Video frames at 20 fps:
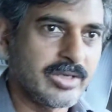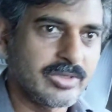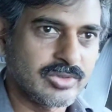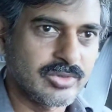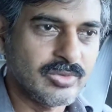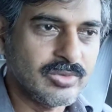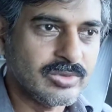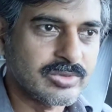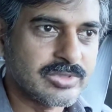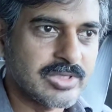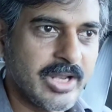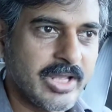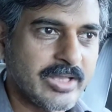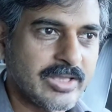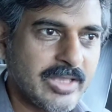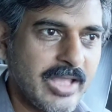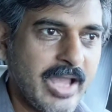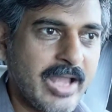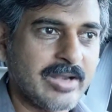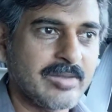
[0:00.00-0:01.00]
tools
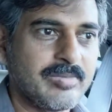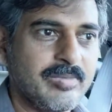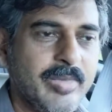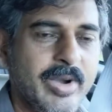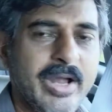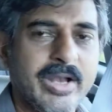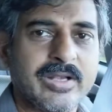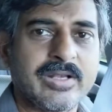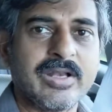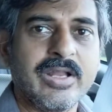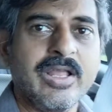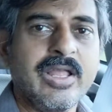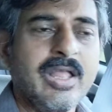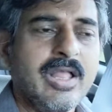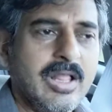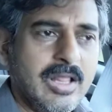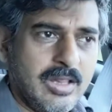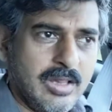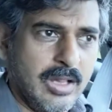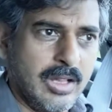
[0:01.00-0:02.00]
like that. But
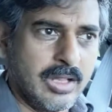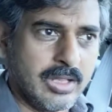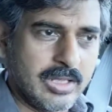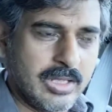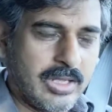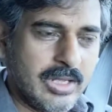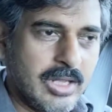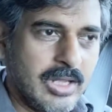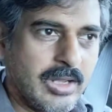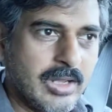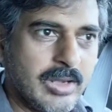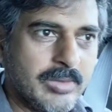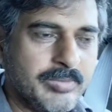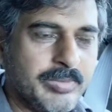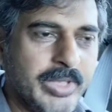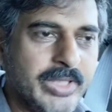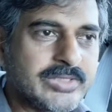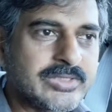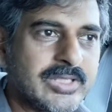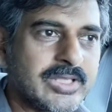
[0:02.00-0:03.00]
a
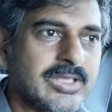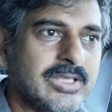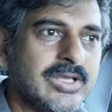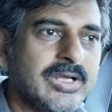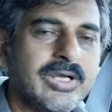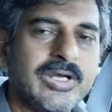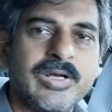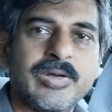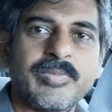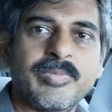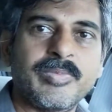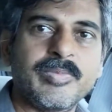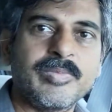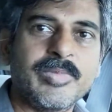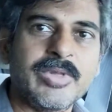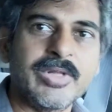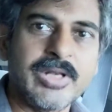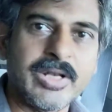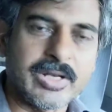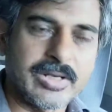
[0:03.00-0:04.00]
basic
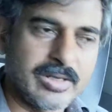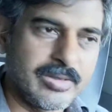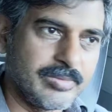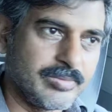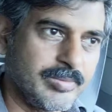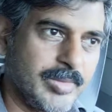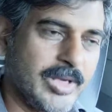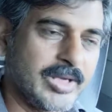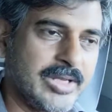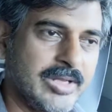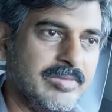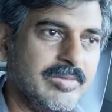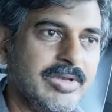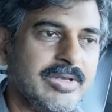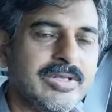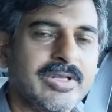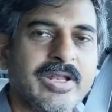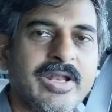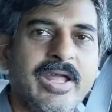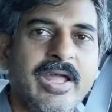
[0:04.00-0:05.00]
like a
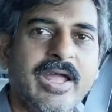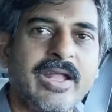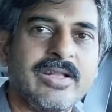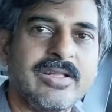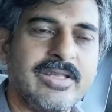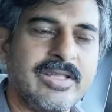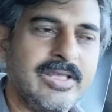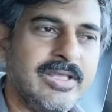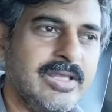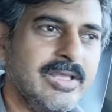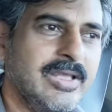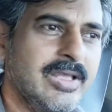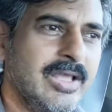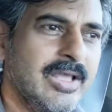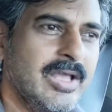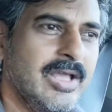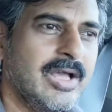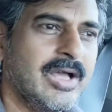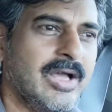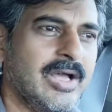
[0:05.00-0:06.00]
multimeter and the
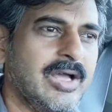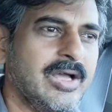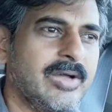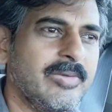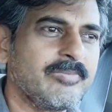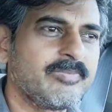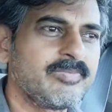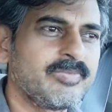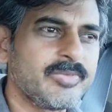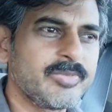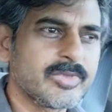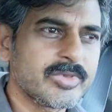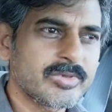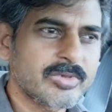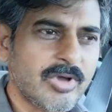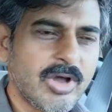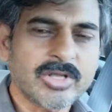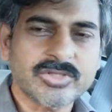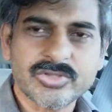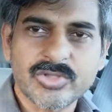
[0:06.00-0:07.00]

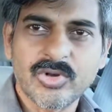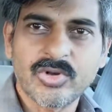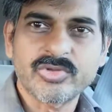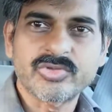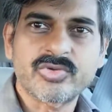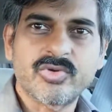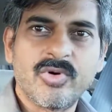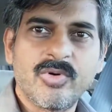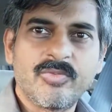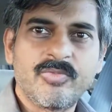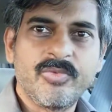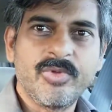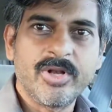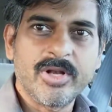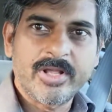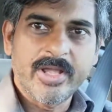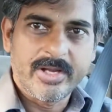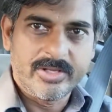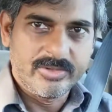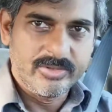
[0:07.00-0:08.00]
oscilloscope will
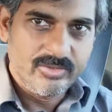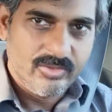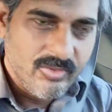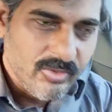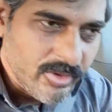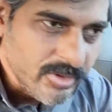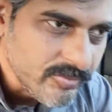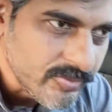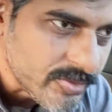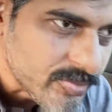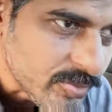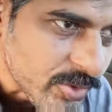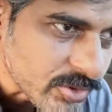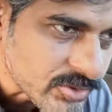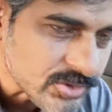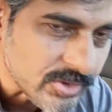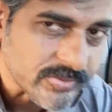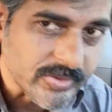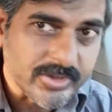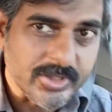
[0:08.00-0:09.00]
get you going with
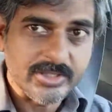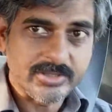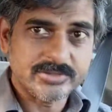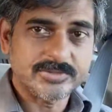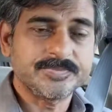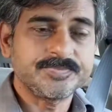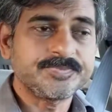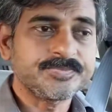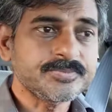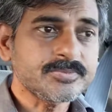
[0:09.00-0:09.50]
most of the things.